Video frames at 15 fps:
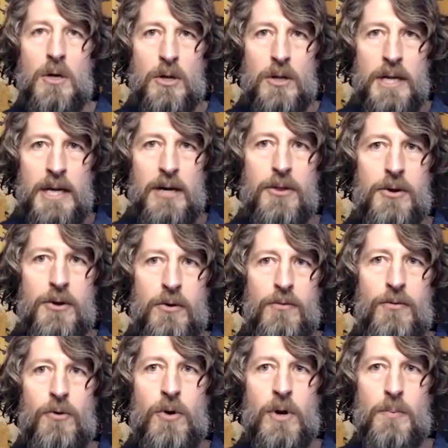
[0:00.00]
Now throw
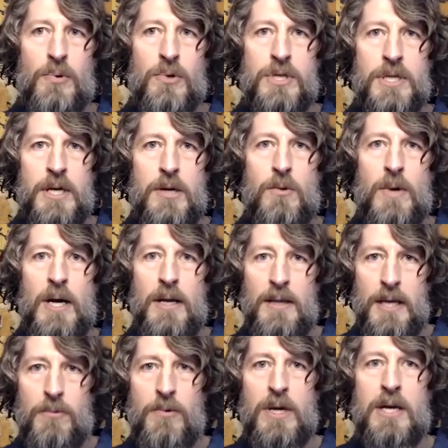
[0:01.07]
forty percent away and
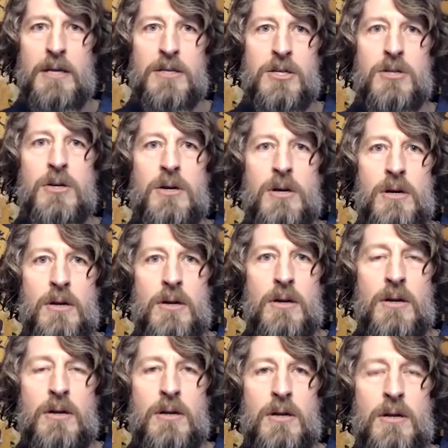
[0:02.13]
then we can start.
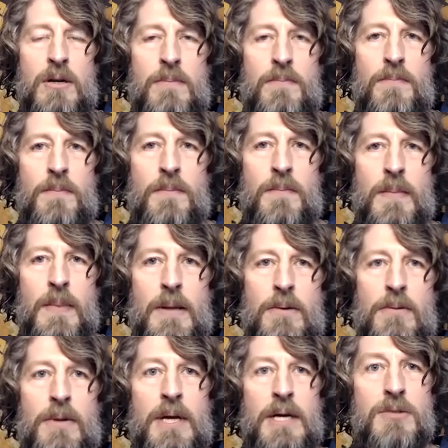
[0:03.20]

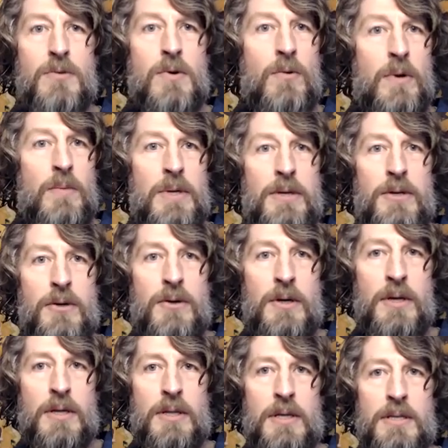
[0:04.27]
That's what we've been
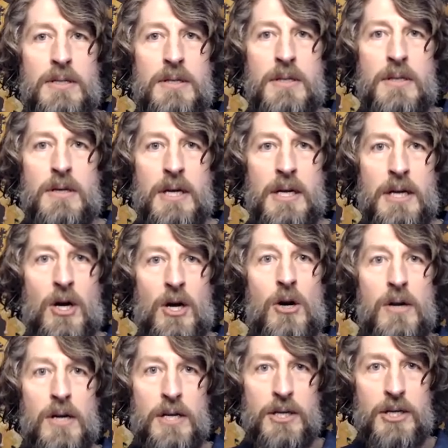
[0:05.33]
doing in, the, in
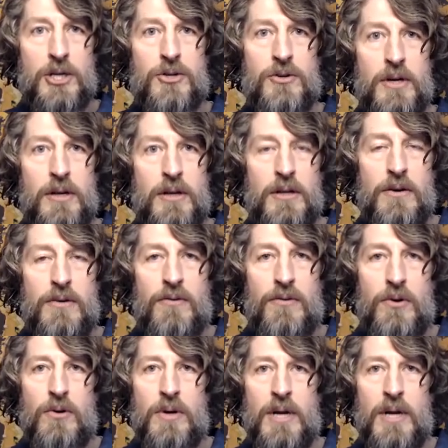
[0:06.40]
our industry, the food,